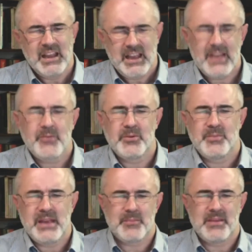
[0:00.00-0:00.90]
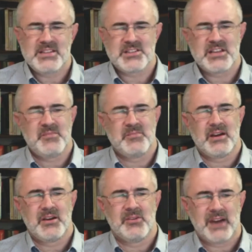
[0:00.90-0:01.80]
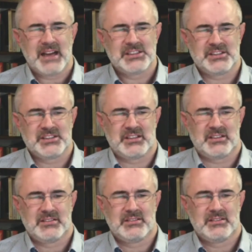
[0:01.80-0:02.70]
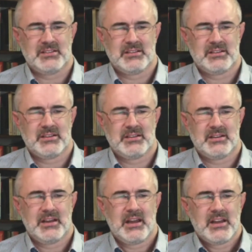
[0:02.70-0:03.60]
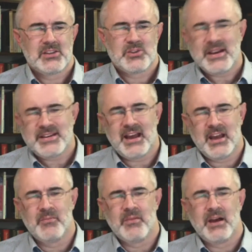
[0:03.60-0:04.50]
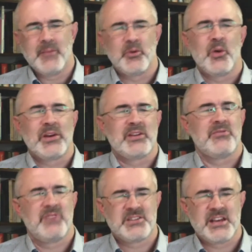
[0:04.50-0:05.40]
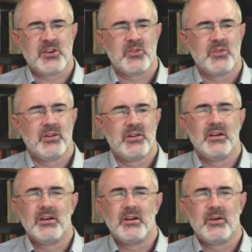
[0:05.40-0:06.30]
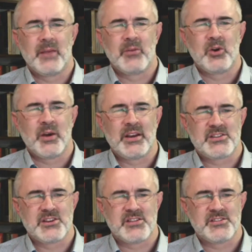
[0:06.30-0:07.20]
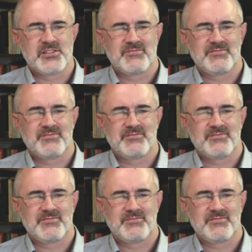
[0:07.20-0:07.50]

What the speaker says: It would make me seem irrational. So I tell him I'm going to physio when I'm going to church.